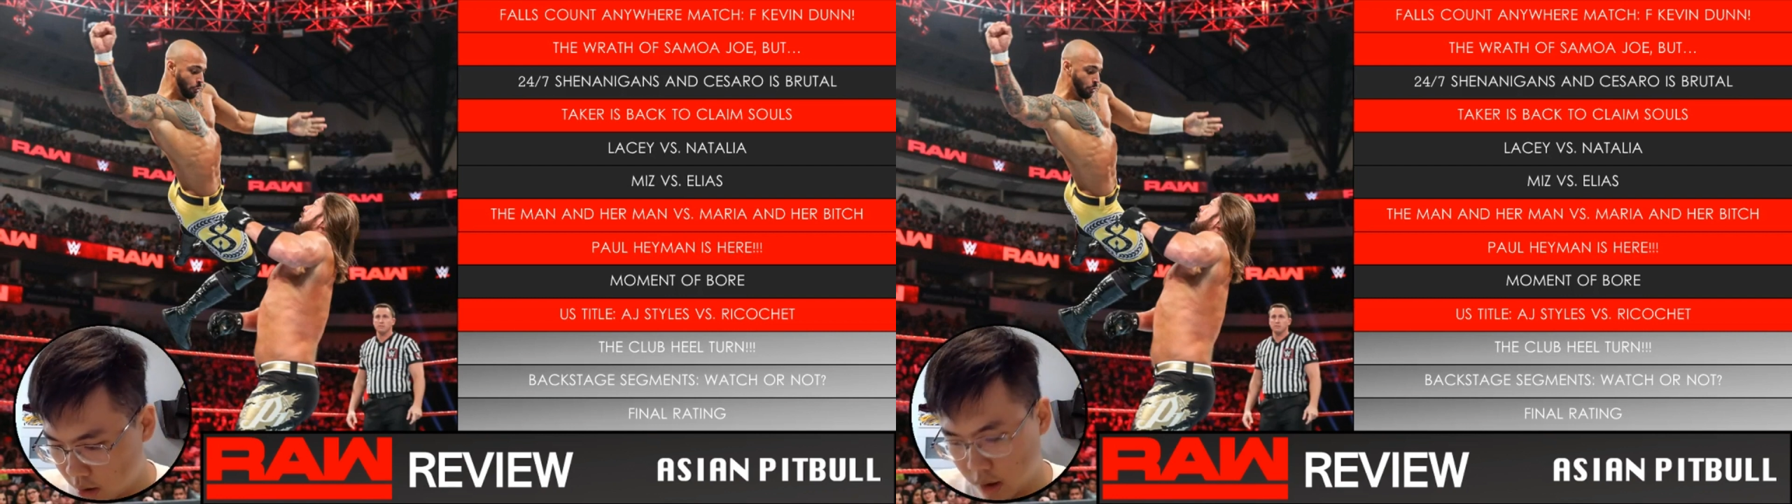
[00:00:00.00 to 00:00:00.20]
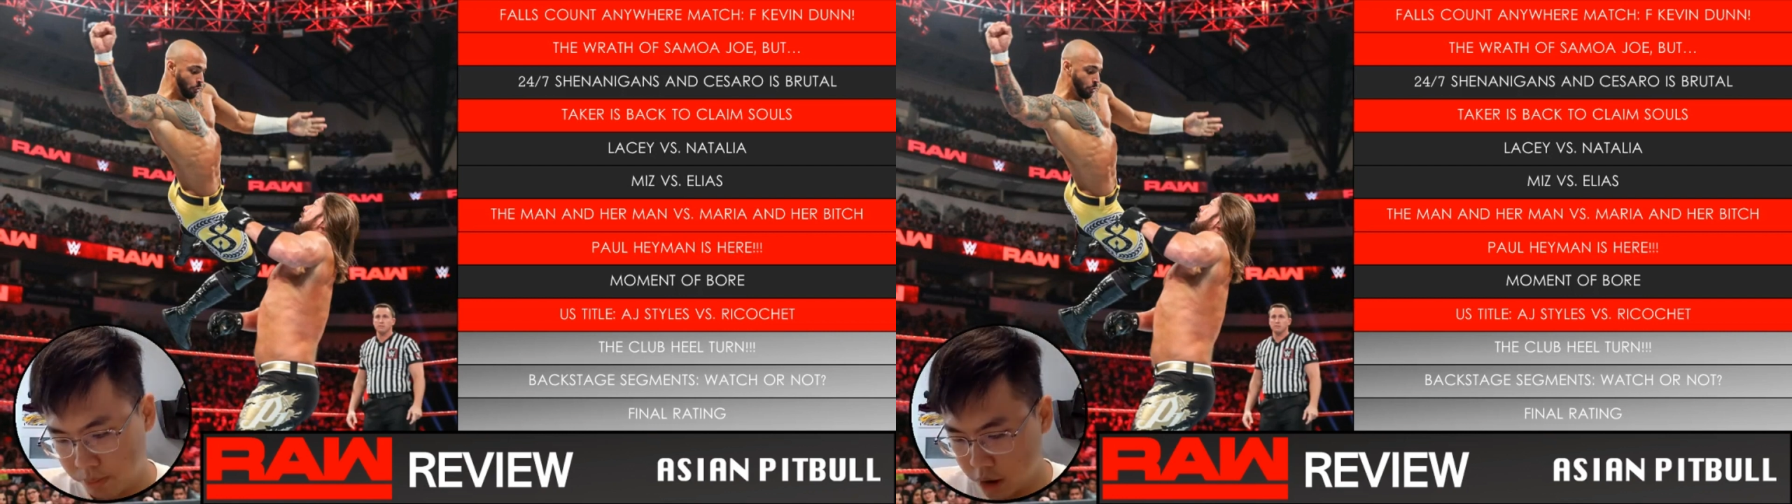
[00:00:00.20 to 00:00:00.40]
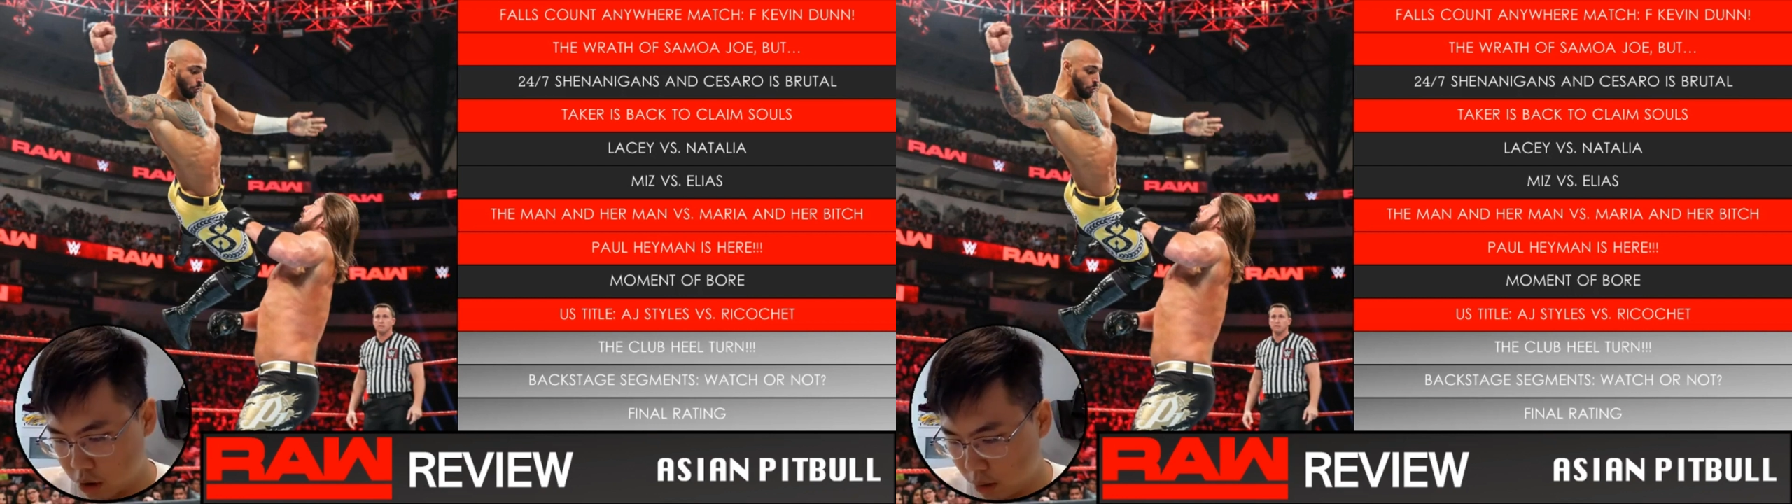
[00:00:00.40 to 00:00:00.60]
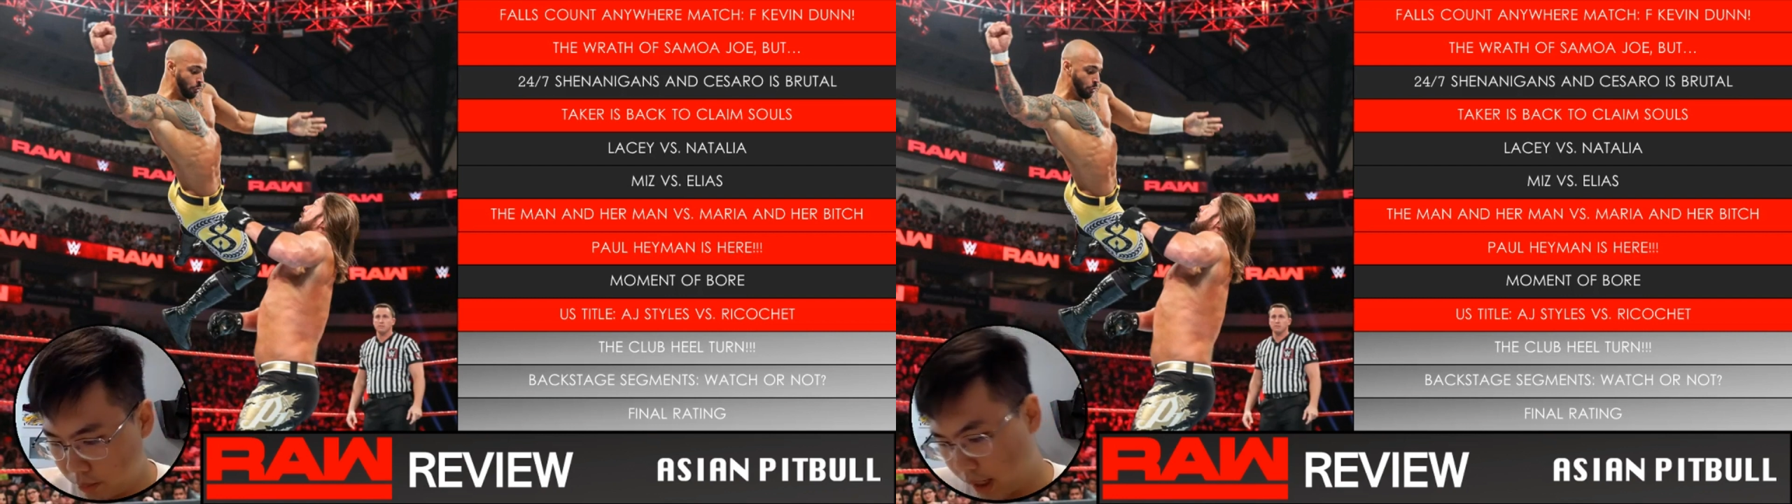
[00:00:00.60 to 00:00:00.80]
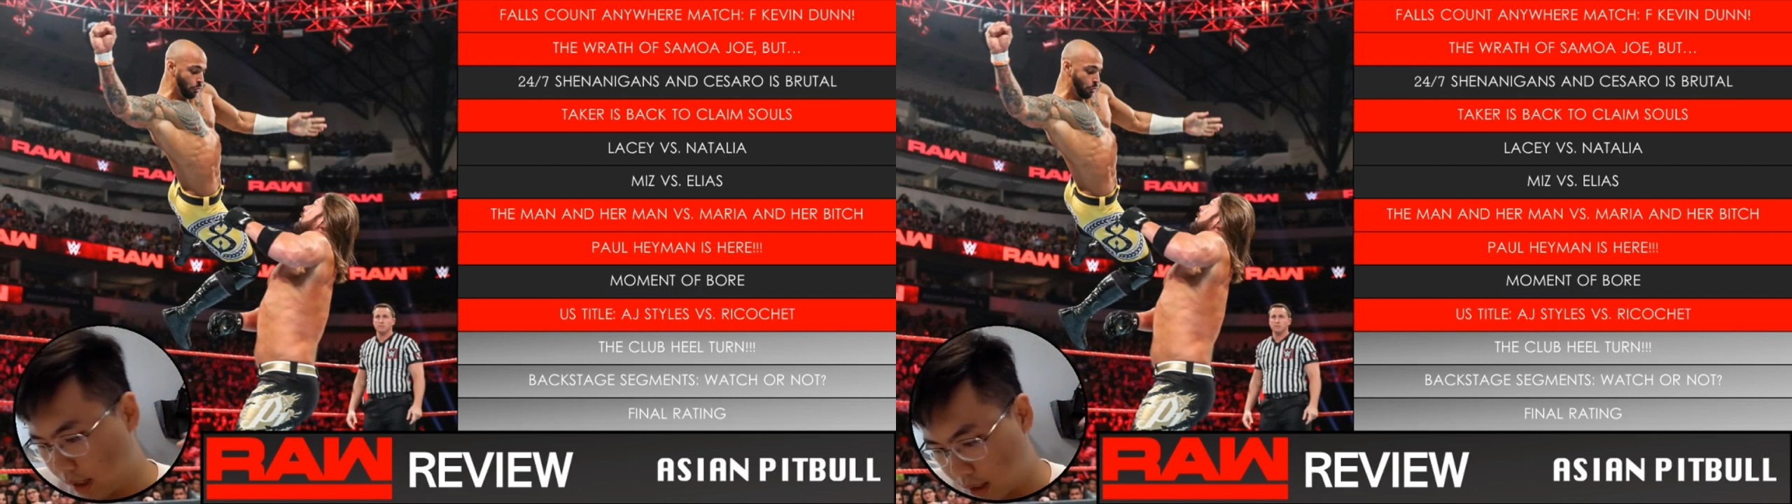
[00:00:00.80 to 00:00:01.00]
Commercial
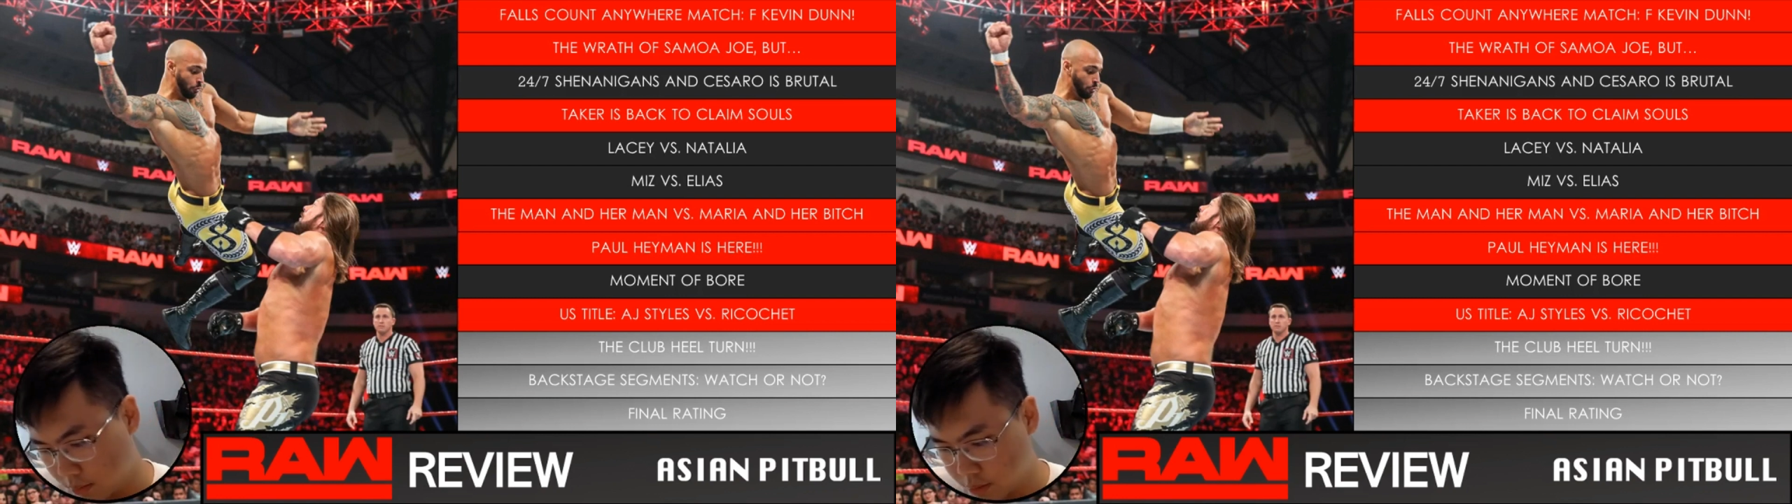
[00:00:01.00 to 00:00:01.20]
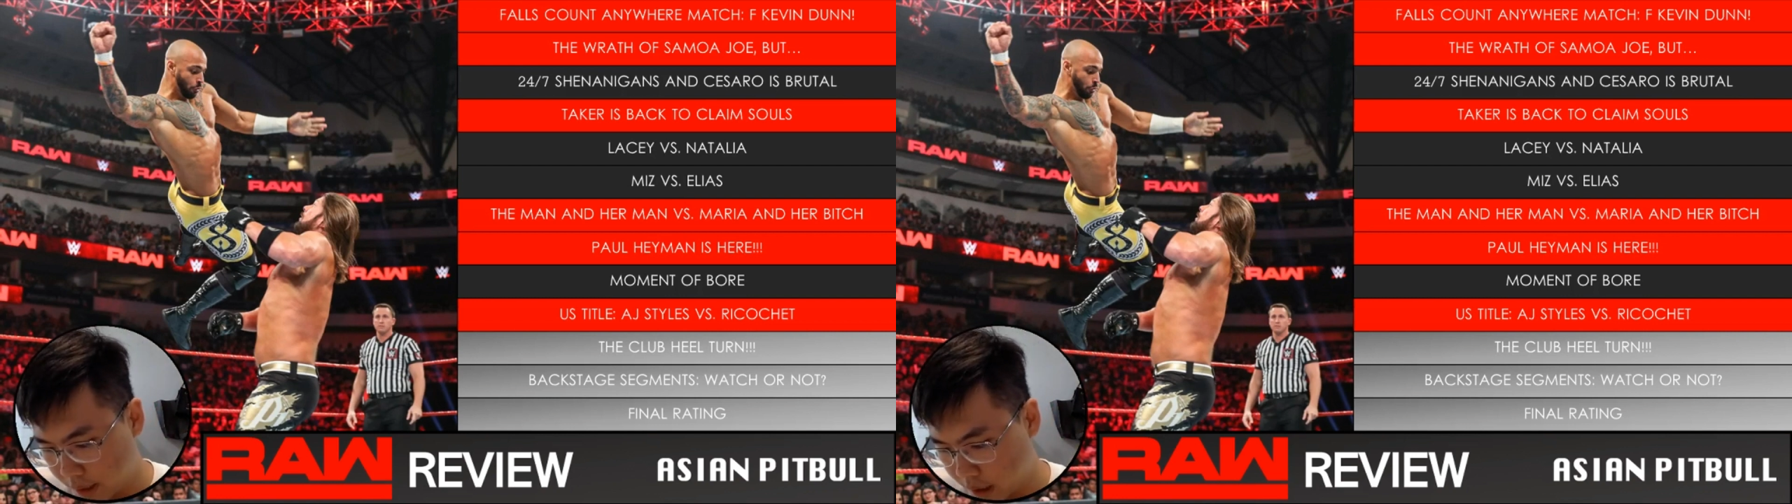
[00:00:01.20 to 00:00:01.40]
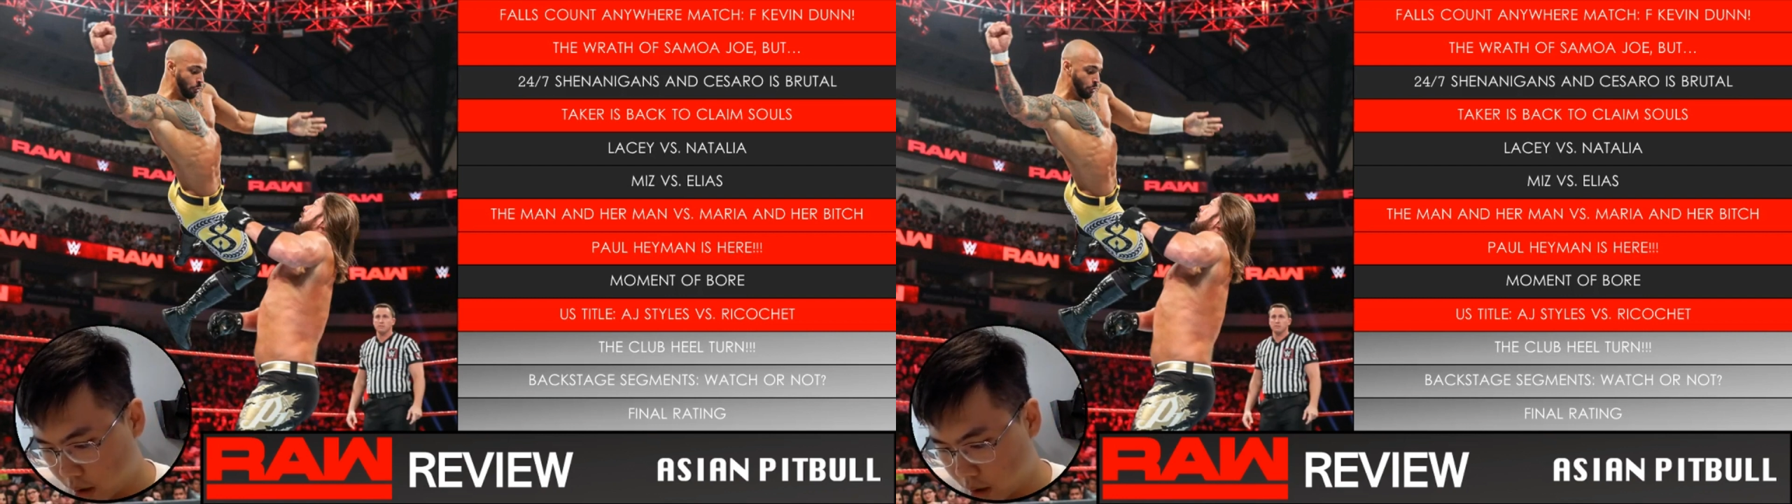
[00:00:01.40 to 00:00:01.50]
break comes back